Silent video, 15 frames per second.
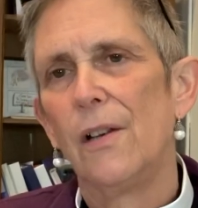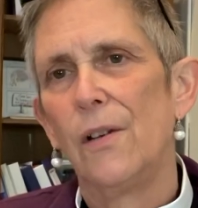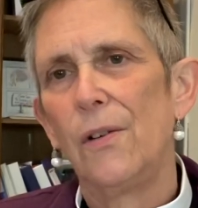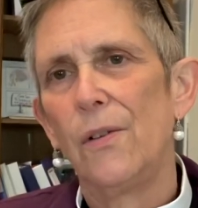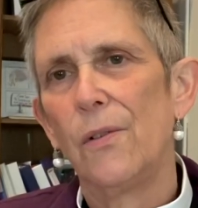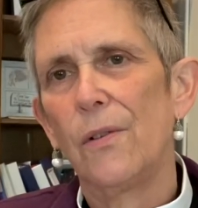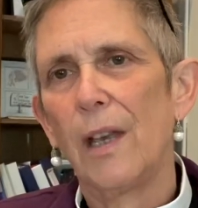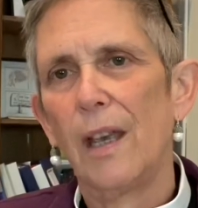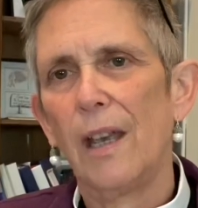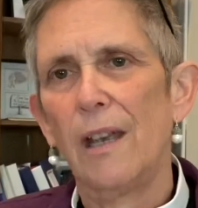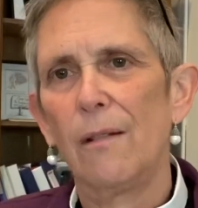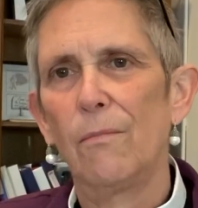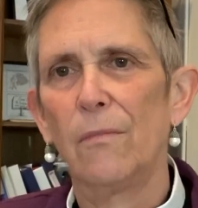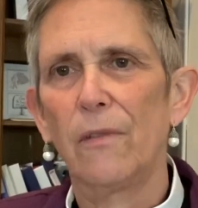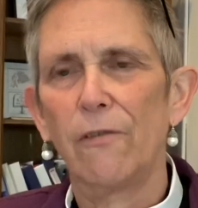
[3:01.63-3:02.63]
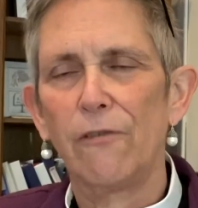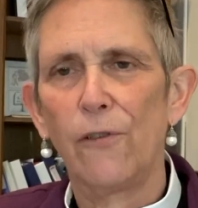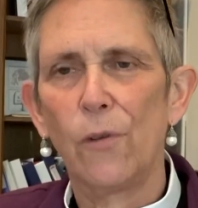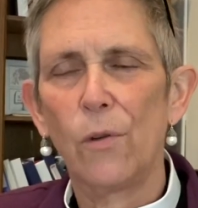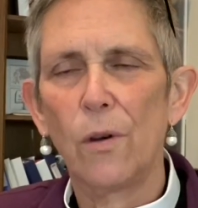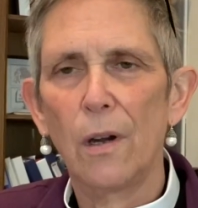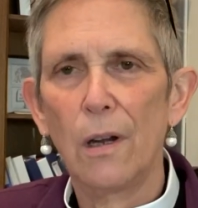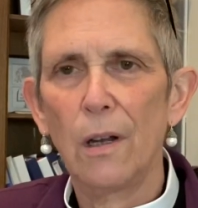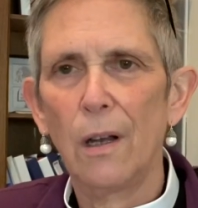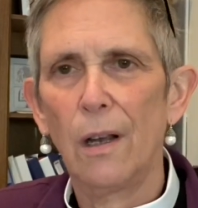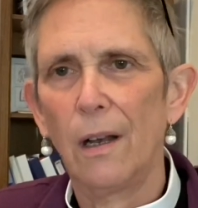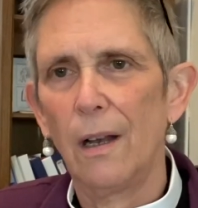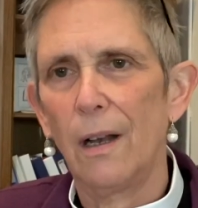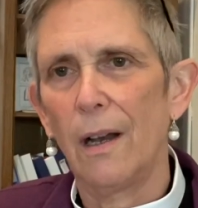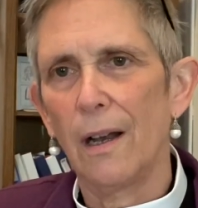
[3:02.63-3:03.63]
who came for
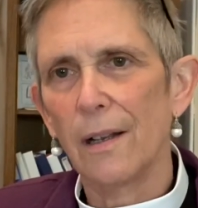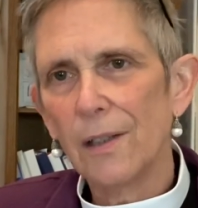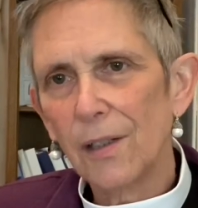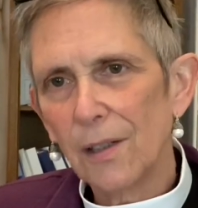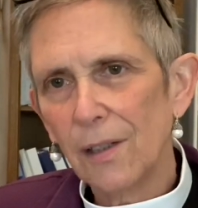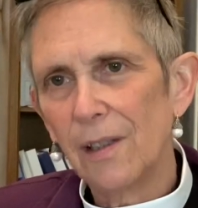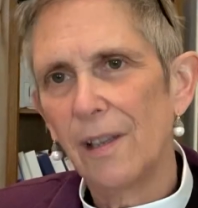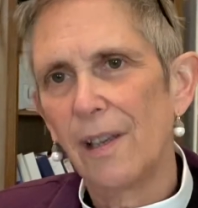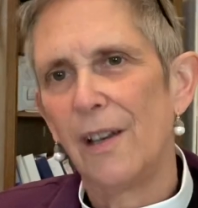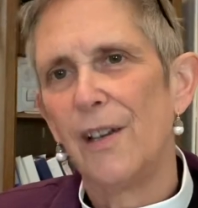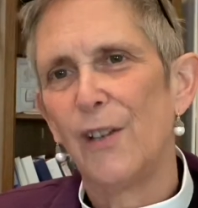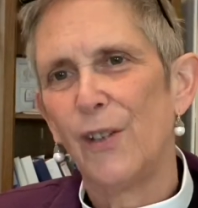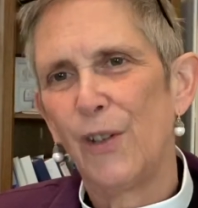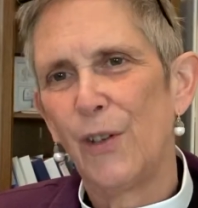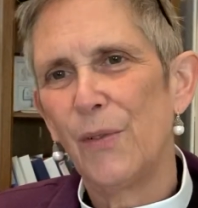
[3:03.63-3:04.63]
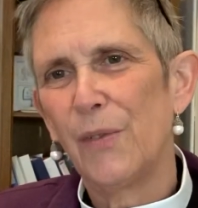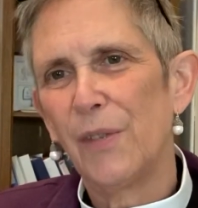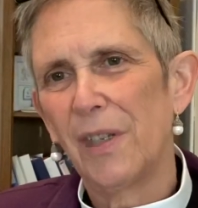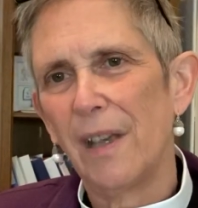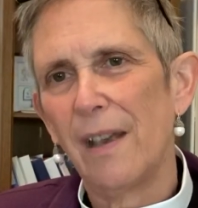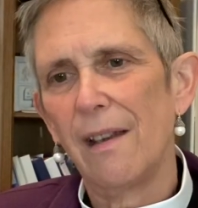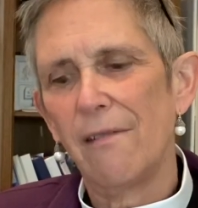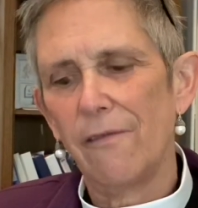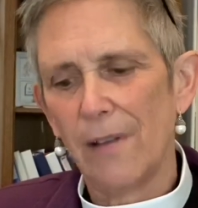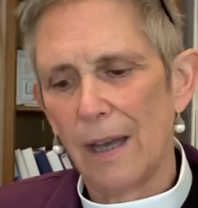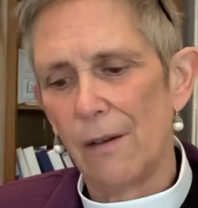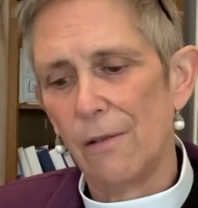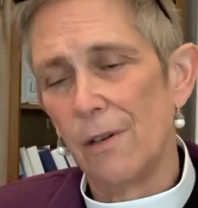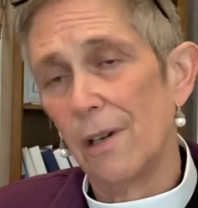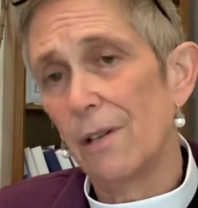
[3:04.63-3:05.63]
us to save
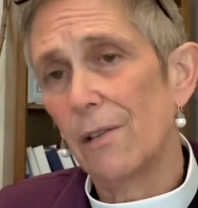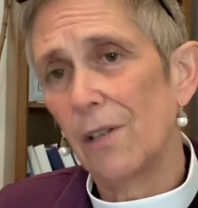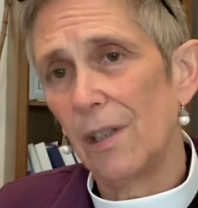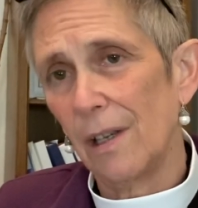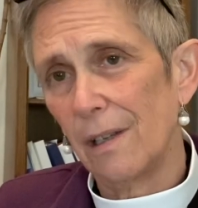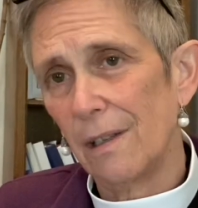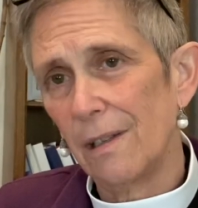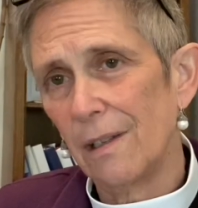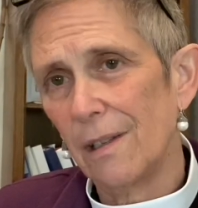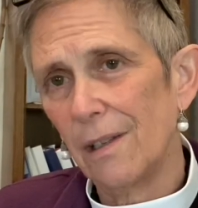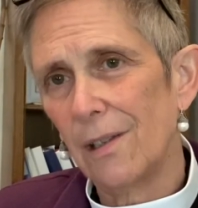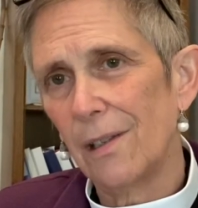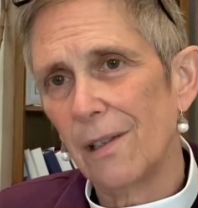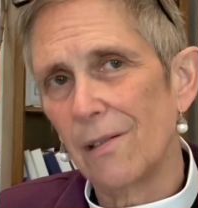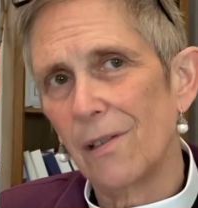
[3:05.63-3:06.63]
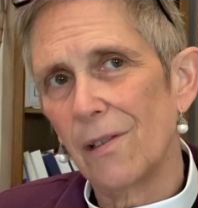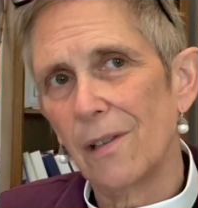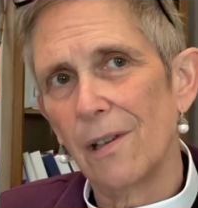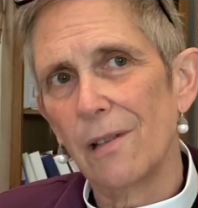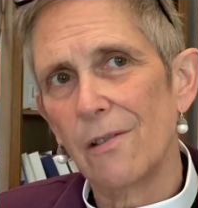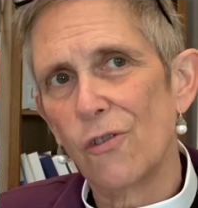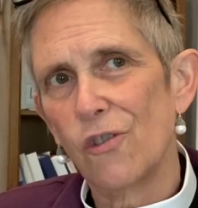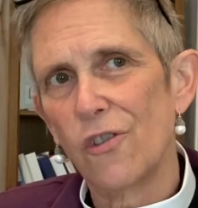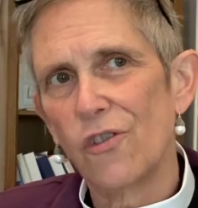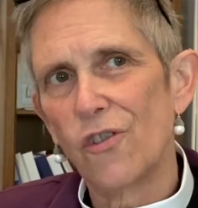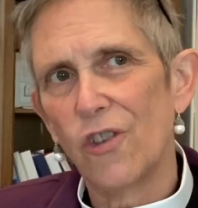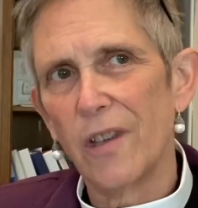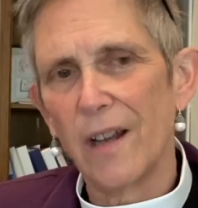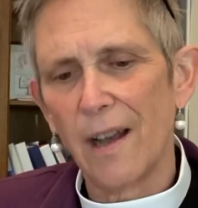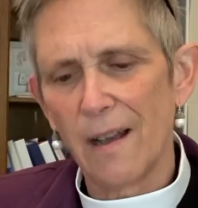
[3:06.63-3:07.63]
our sins. There's a
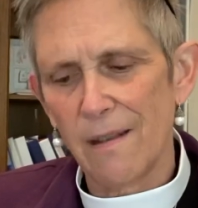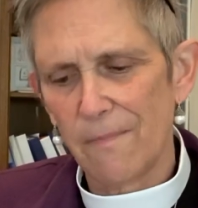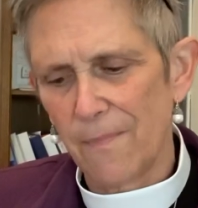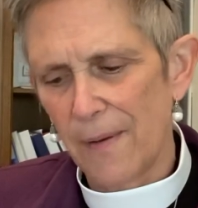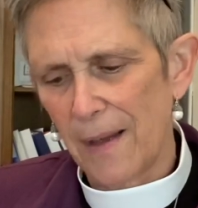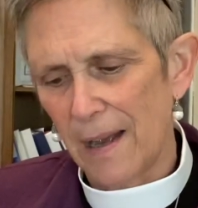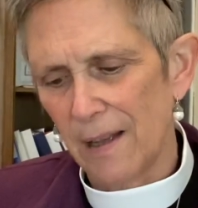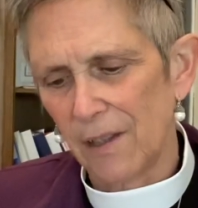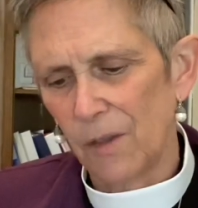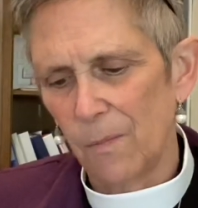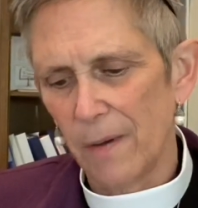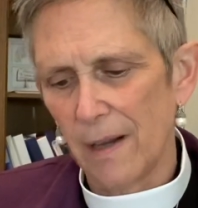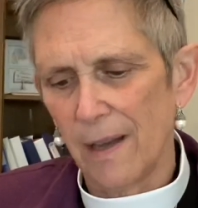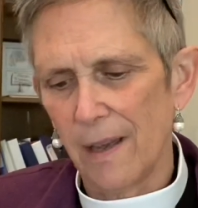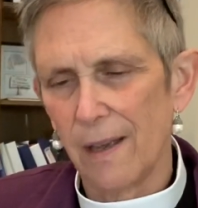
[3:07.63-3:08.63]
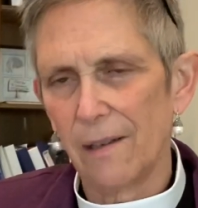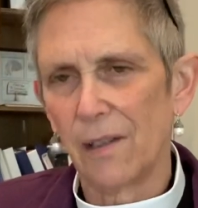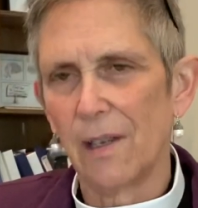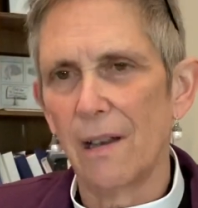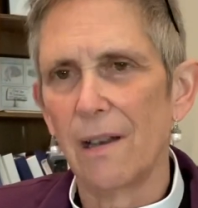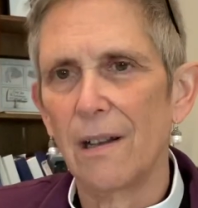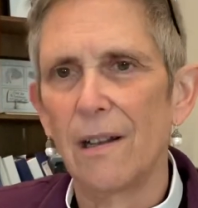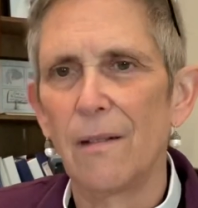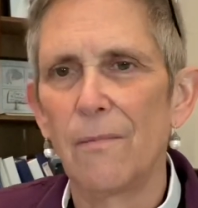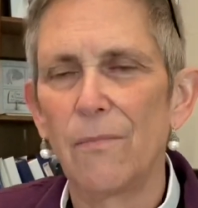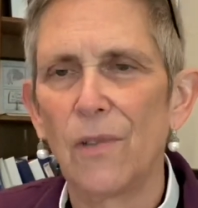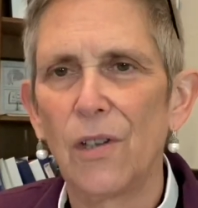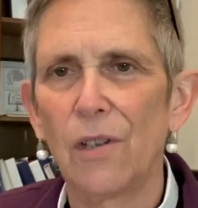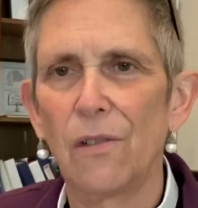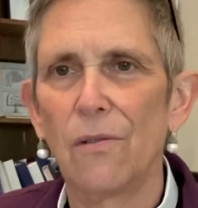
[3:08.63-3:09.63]
church that I pass by as I come
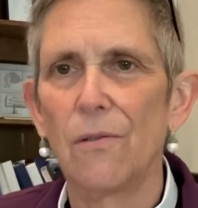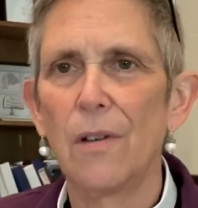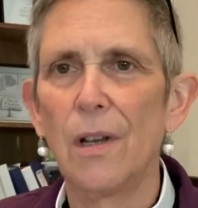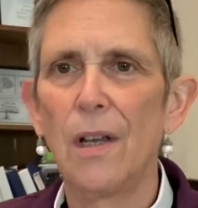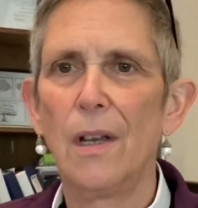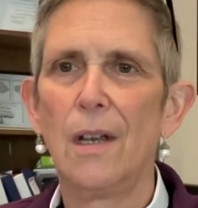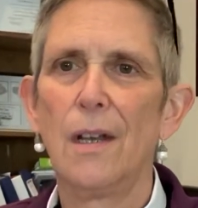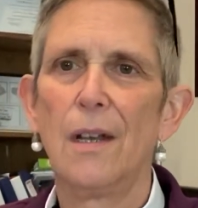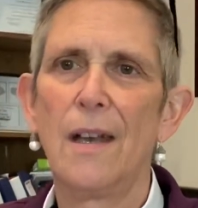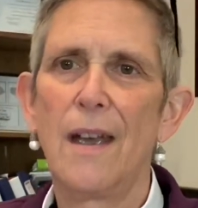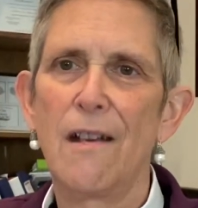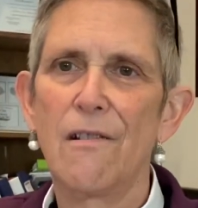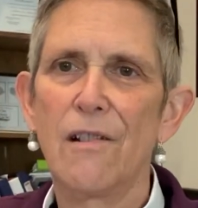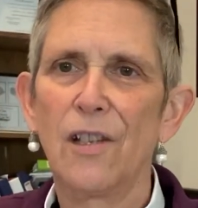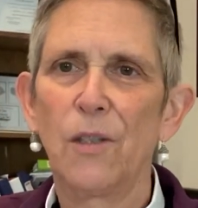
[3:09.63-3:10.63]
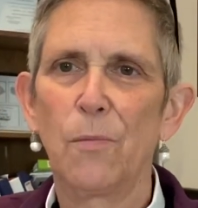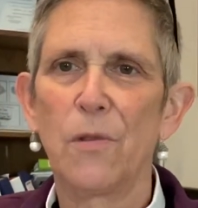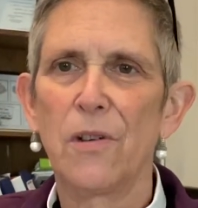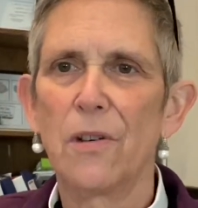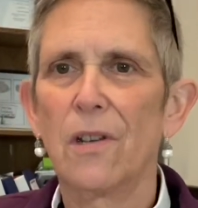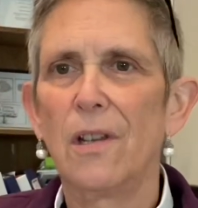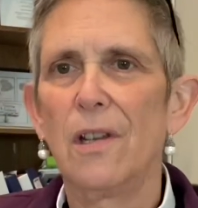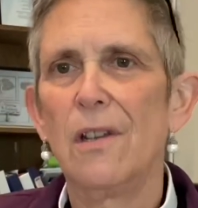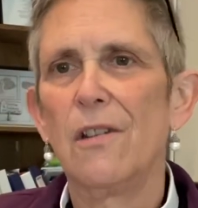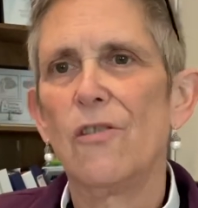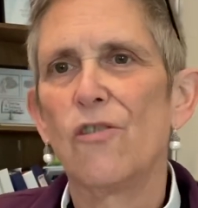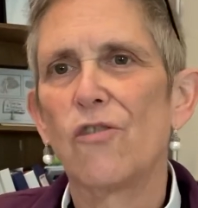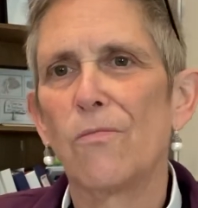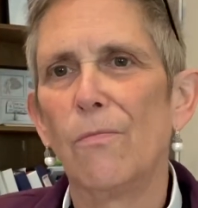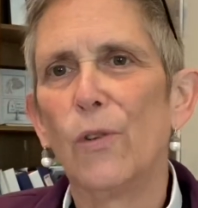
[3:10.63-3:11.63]
to Harrisburg
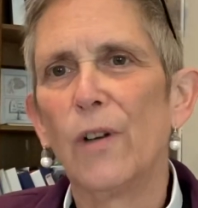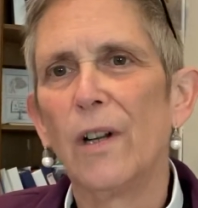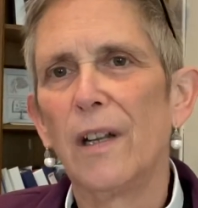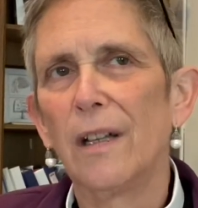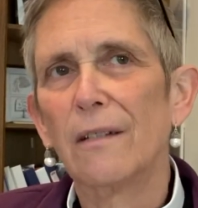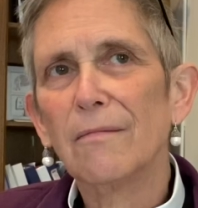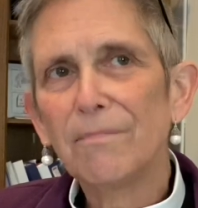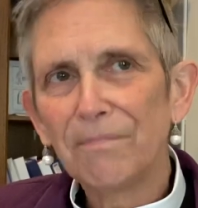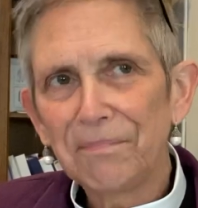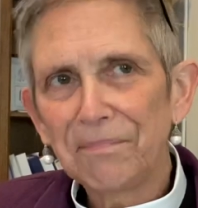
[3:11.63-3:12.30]
each morning,